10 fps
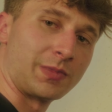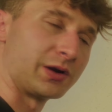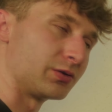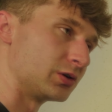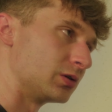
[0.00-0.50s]
I
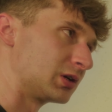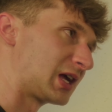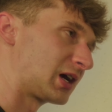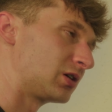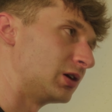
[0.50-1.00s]
don't know
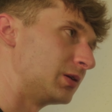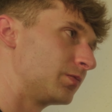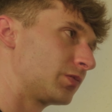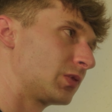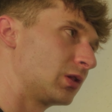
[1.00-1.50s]
exactly
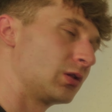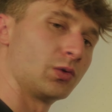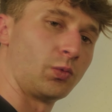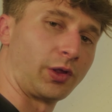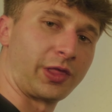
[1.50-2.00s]

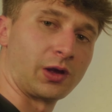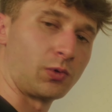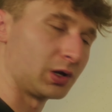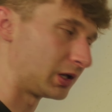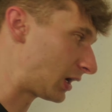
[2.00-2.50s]
what they
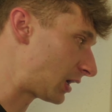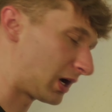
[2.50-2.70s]
want yet.